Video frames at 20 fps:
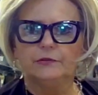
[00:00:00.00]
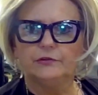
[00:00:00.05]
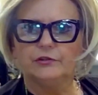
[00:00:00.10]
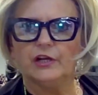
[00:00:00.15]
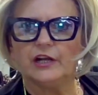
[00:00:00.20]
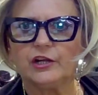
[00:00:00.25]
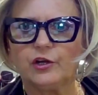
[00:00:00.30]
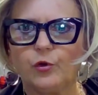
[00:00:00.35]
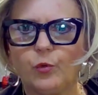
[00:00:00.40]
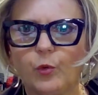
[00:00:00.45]

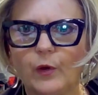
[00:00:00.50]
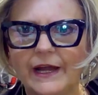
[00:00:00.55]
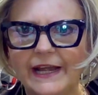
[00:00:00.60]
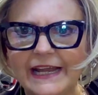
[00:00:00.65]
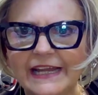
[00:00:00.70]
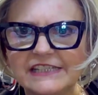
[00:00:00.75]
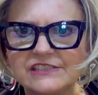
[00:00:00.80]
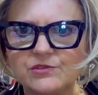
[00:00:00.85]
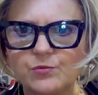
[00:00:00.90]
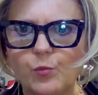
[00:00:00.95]
Not quite
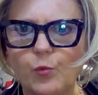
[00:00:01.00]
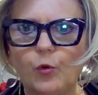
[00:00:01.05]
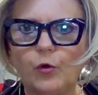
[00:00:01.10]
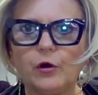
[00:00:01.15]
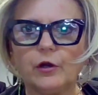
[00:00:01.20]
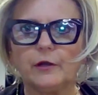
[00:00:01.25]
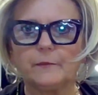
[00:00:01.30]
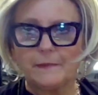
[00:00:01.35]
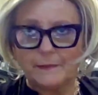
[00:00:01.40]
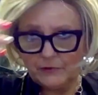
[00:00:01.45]
as
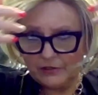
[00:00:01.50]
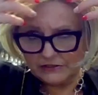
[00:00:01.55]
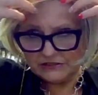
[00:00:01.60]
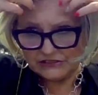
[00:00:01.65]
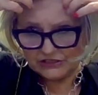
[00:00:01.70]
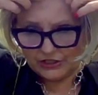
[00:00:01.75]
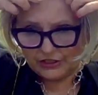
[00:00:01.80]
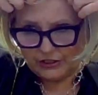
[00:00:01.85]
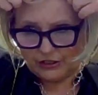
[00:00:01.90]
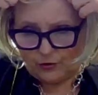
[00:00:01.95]
warm. I'm
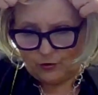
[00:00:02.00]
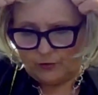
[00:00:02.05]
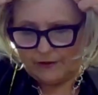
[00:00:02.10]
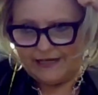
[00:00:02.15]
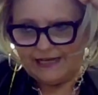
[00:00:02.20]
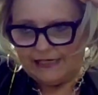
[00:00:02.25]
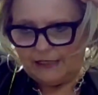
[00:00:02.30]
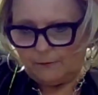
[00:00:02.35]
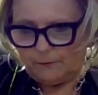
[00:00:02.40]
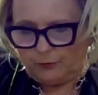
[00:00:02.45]
just going to go
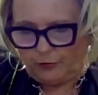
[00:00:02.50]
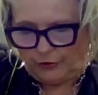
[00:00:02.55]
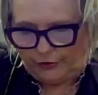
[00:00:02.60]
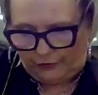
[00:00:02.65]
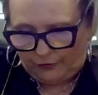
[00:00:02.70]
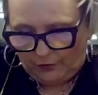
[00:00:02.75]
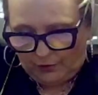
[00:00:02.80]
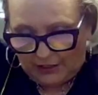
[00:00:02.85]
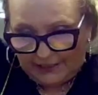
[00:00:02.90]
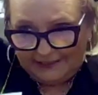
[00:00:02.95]
ahead and put
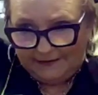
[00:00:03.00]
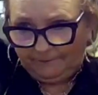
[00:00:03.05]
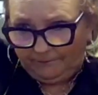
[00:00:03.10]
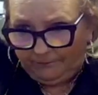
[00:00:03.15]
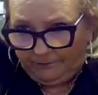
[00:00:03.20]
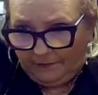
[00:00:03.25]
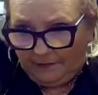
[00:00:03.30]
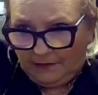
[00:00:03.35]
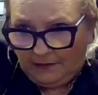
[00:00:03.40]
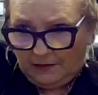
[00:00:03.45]
her on.
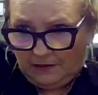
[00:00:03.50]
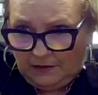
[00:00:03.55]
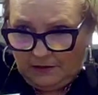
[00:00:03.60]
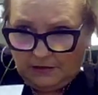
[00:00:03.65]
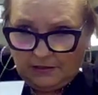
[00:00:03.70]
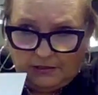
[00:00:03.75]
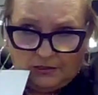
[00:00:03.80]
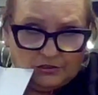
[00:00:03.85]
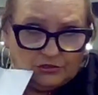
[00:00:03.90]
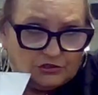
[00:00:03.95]

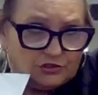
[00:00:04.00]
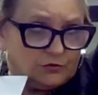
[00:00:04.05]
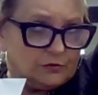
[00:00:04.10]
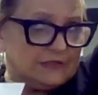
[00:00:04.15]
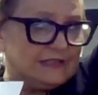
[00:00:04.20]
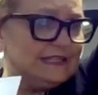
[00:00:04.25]
So